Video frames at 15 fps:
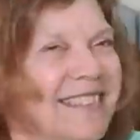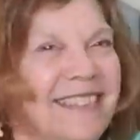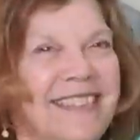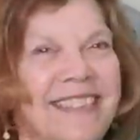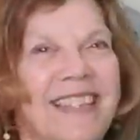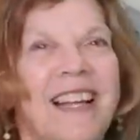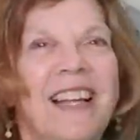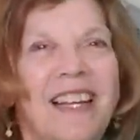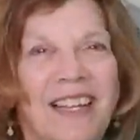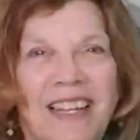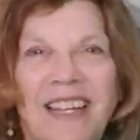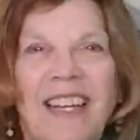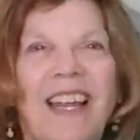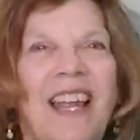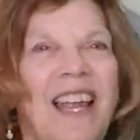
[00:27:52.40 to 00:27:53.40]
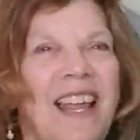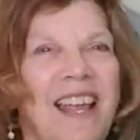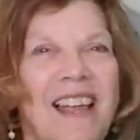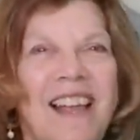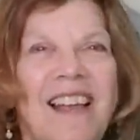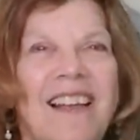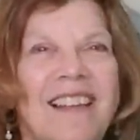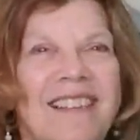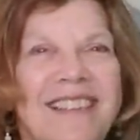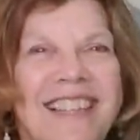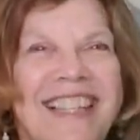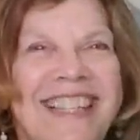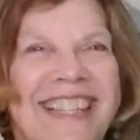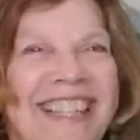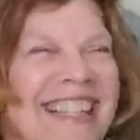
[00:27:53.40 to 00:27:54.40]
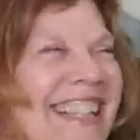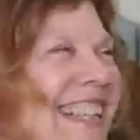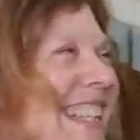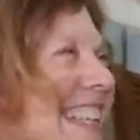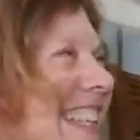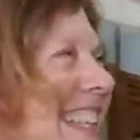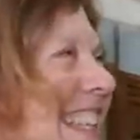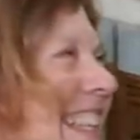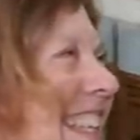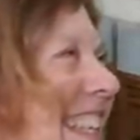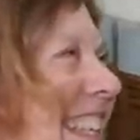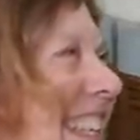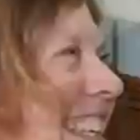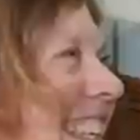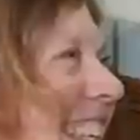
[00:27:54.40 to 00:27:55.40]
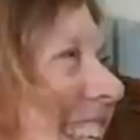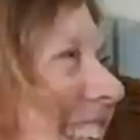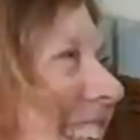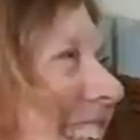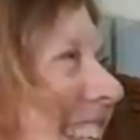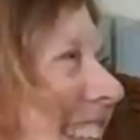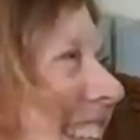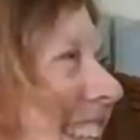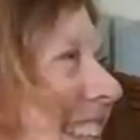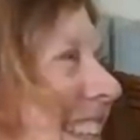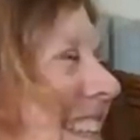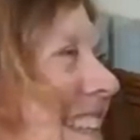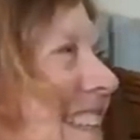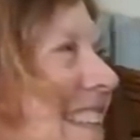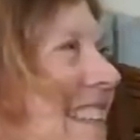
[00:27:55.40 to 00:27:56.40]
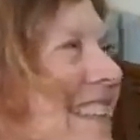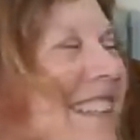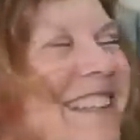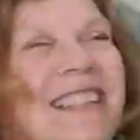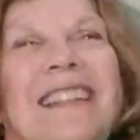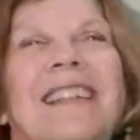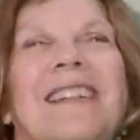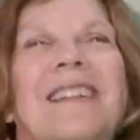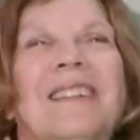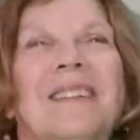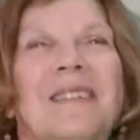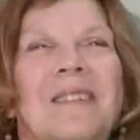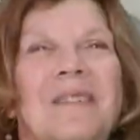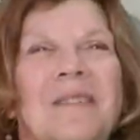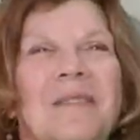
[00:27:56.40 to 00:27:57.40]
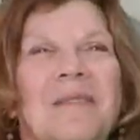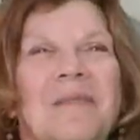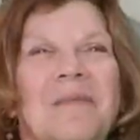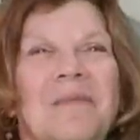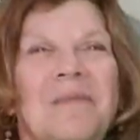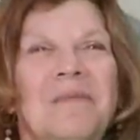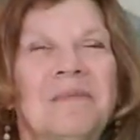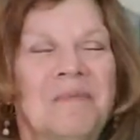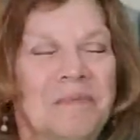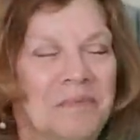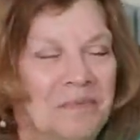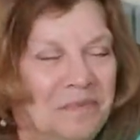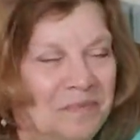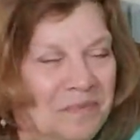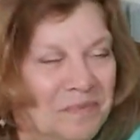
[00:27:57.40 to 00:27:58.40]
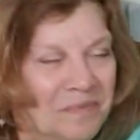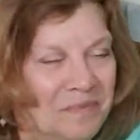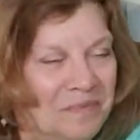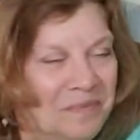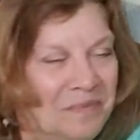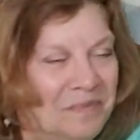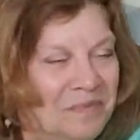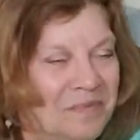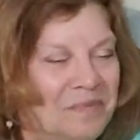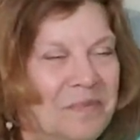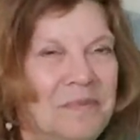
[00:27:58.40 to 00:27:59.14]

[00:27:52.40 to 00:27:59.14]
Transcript: (silent)